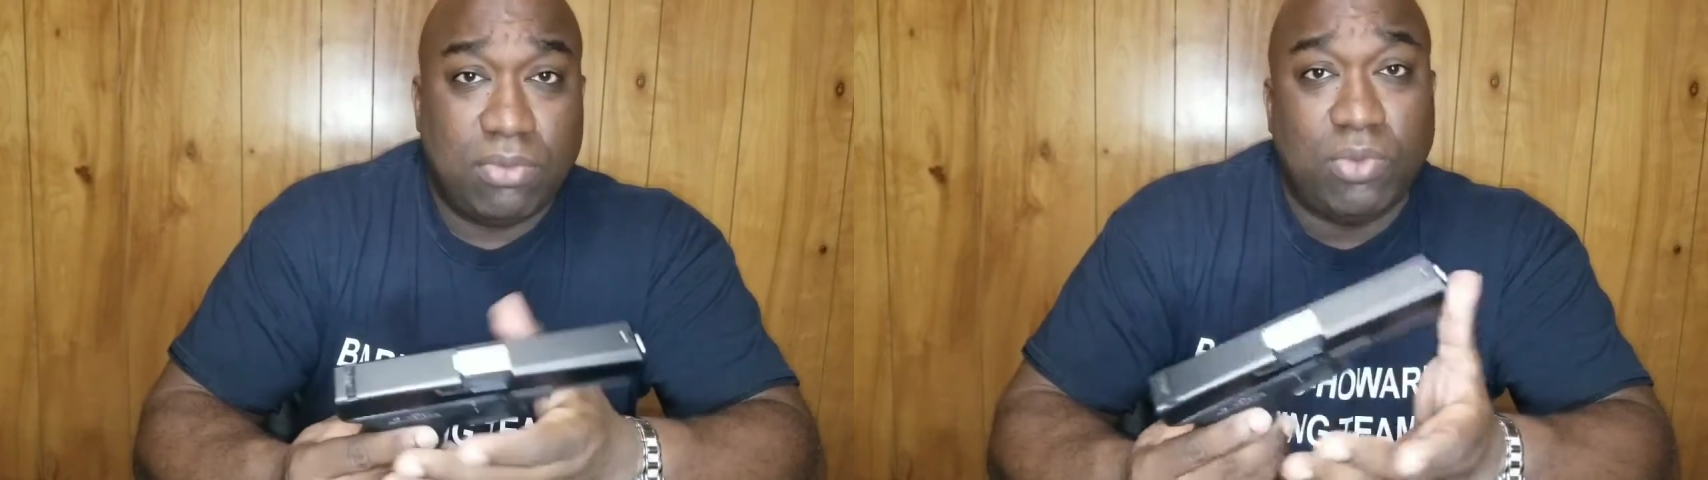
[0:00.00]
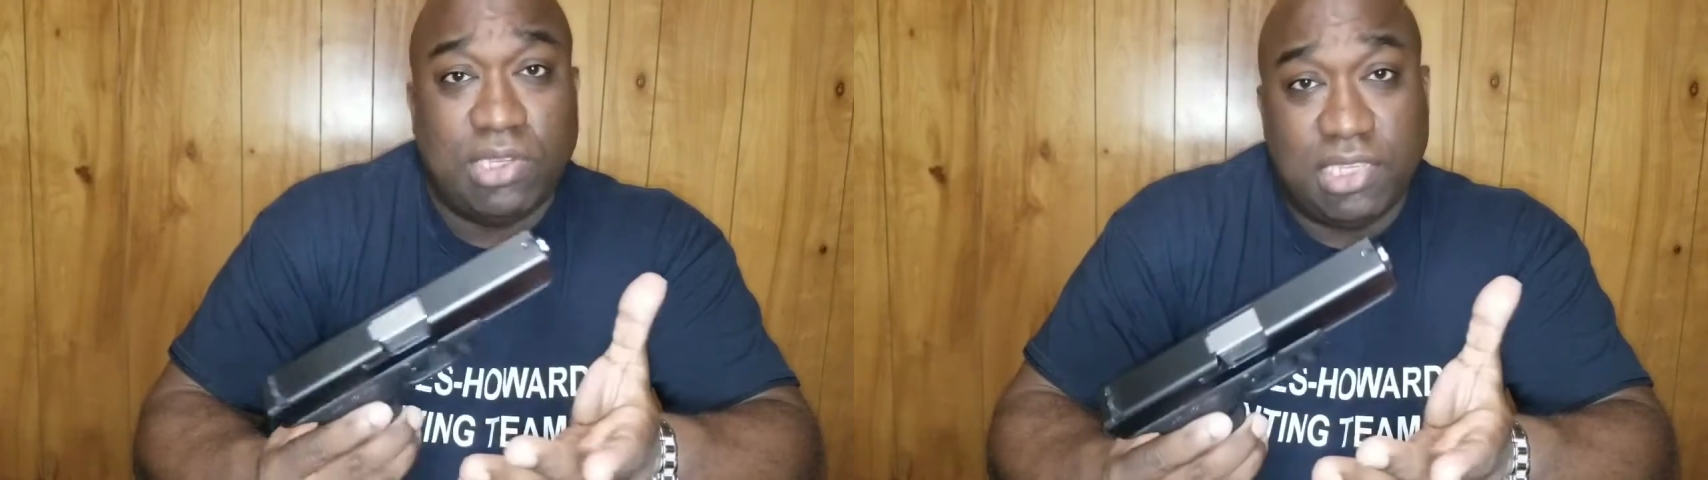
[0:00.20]

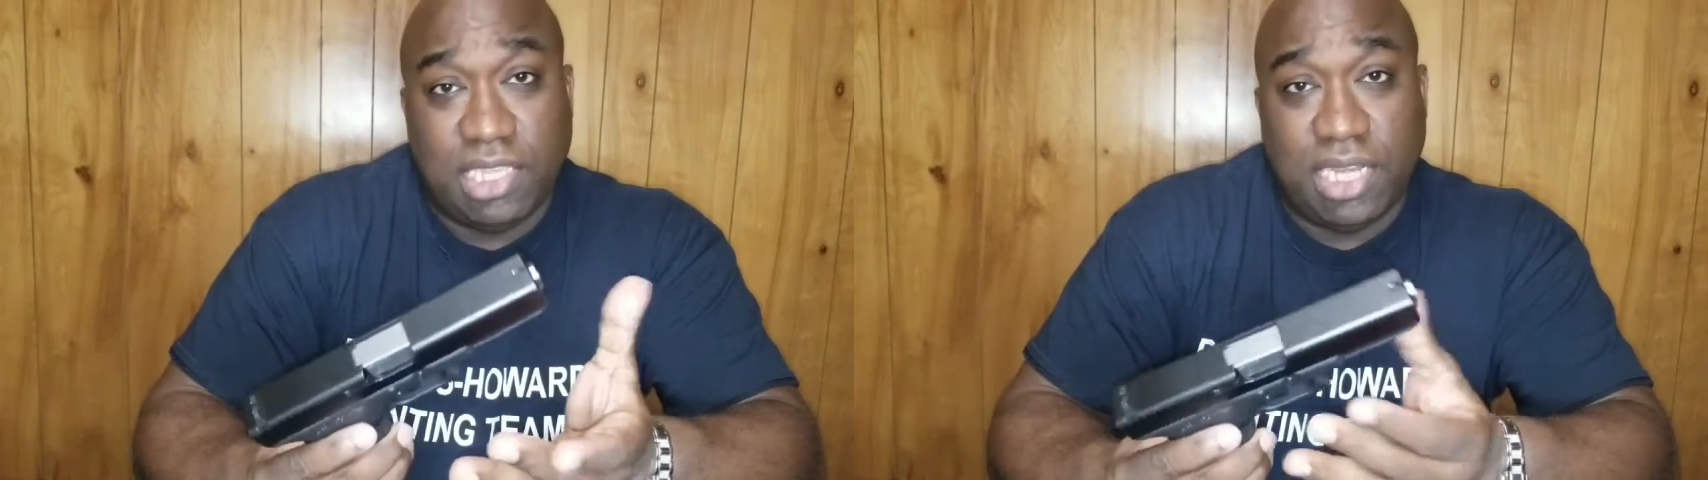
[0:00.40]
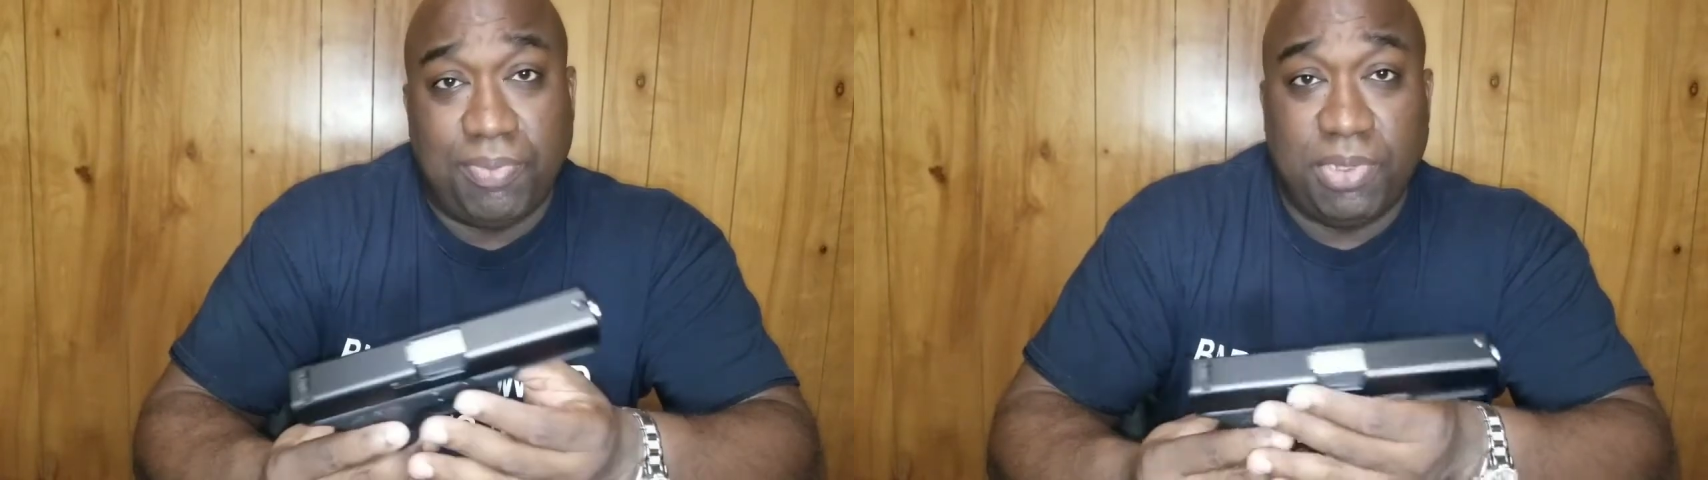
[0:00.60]
Once
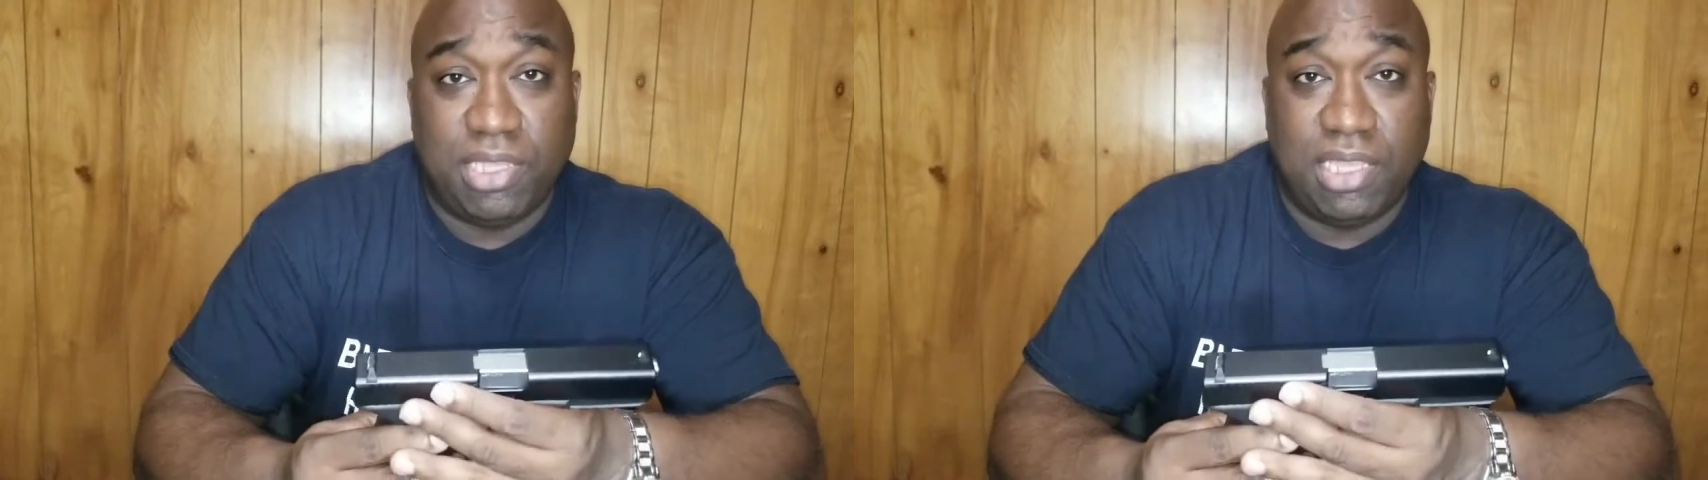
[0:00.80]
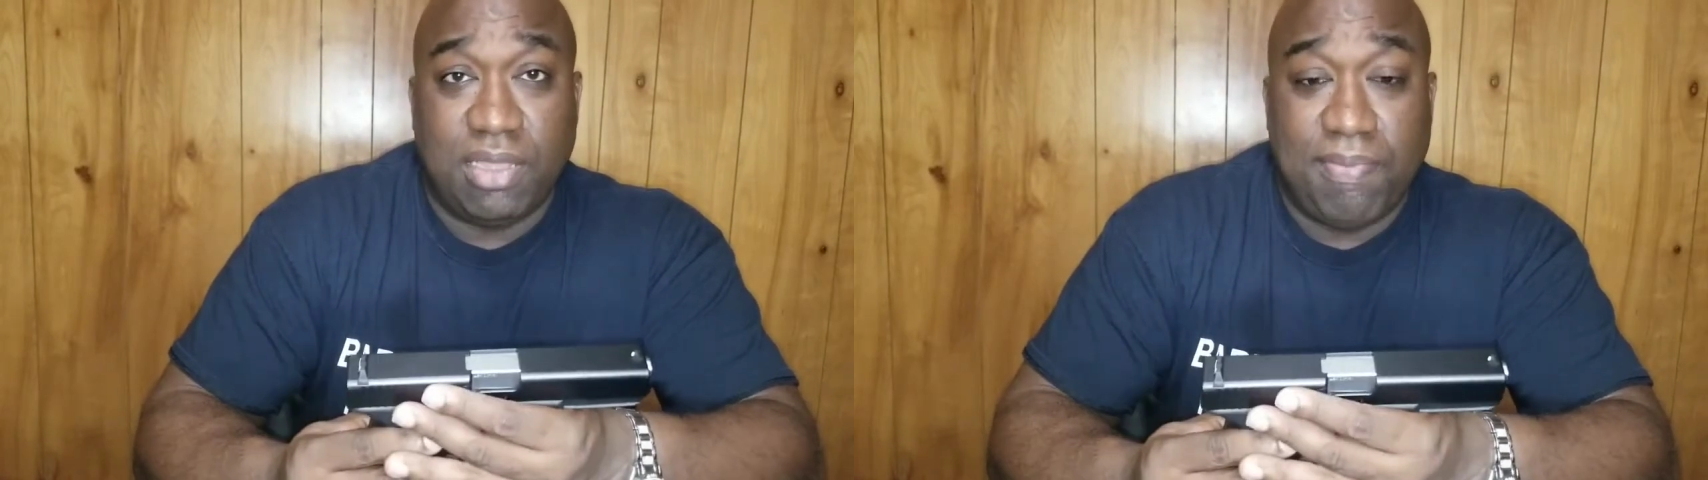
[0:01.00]
again, I put the
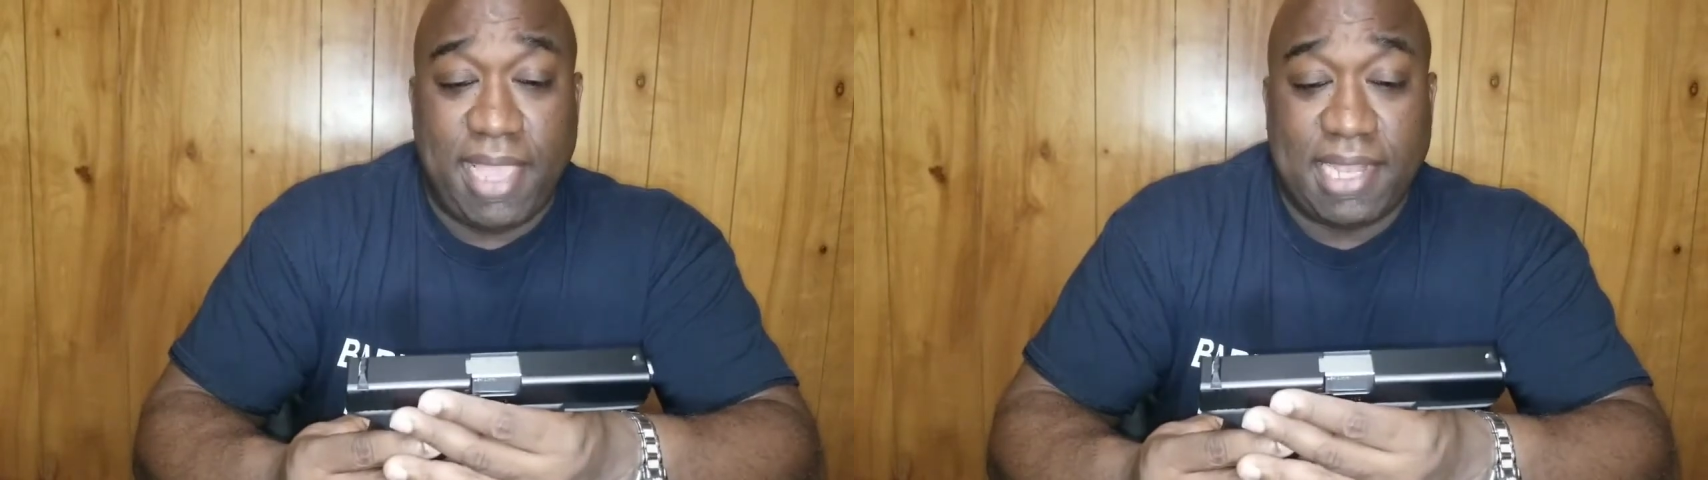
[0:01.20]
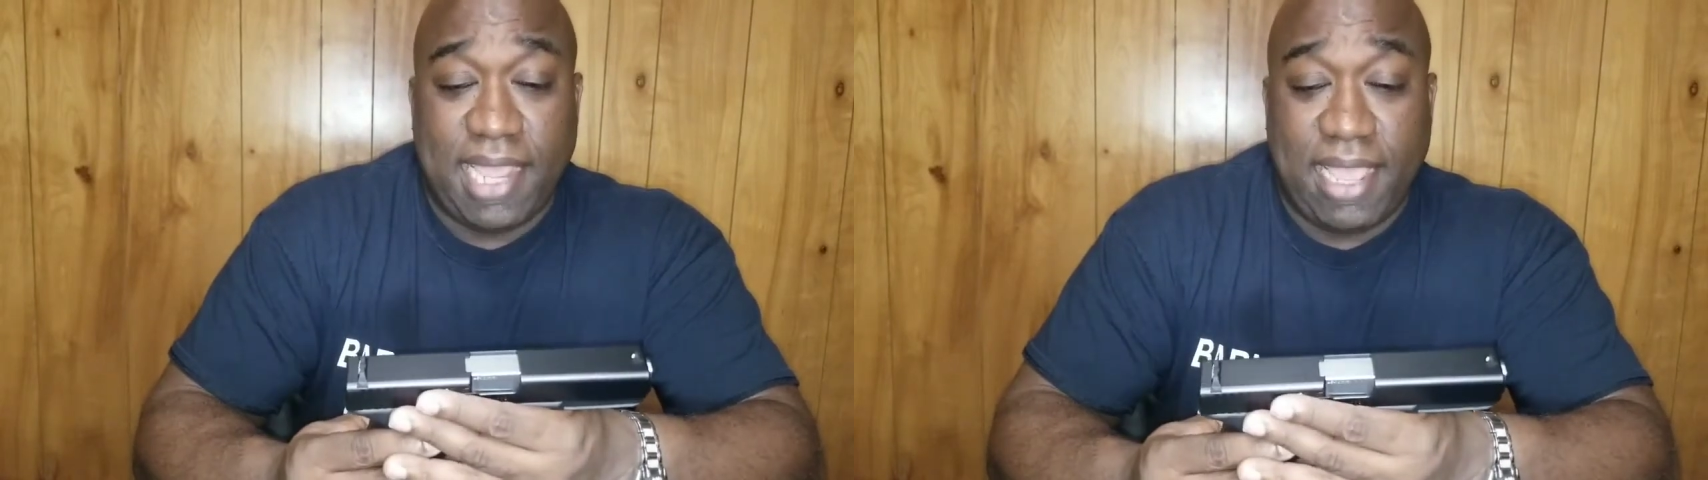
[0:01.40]
gun
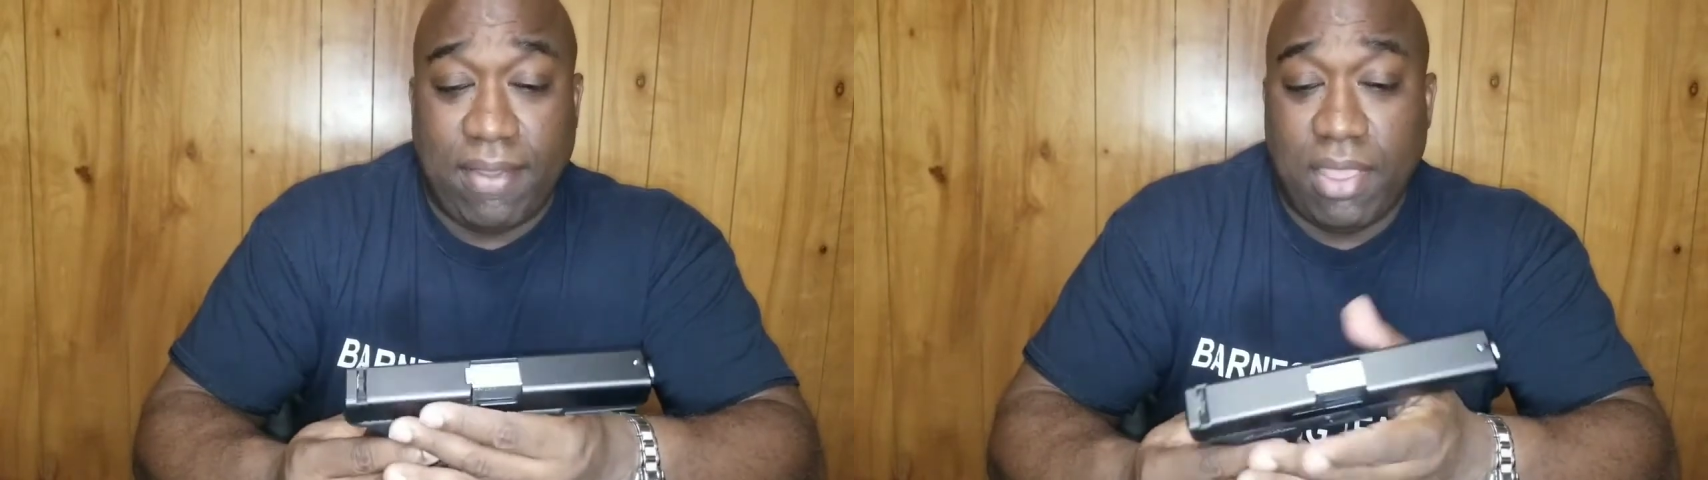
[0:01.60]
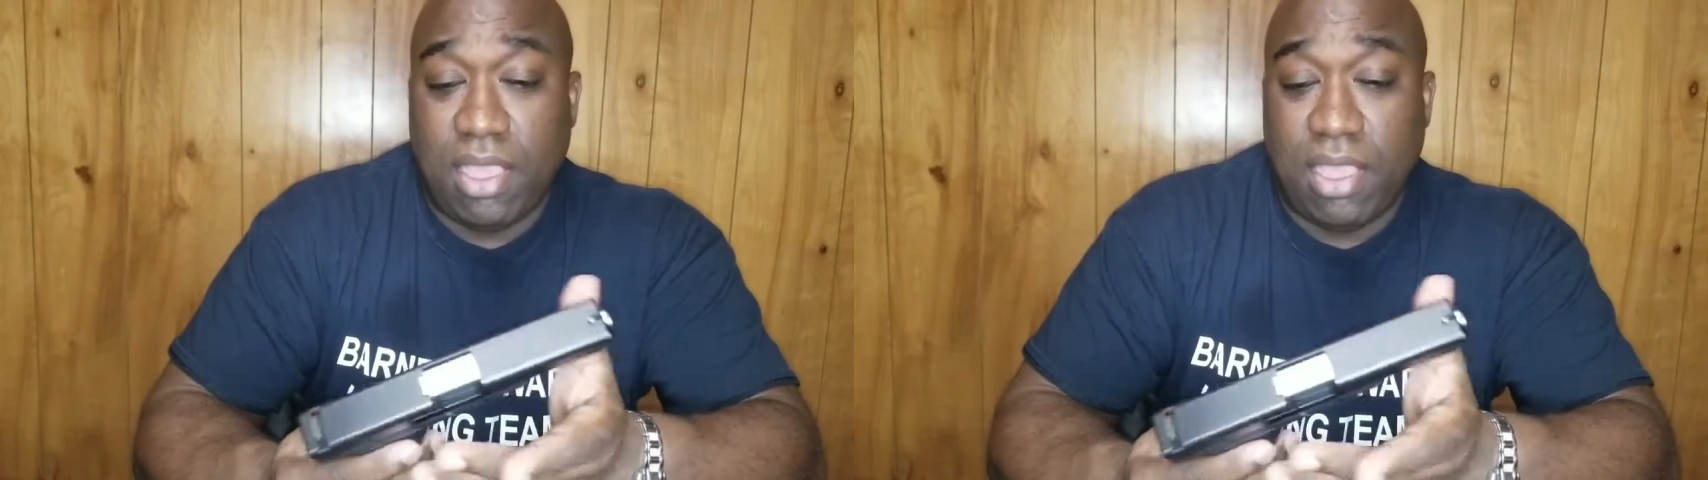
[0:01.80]
back down.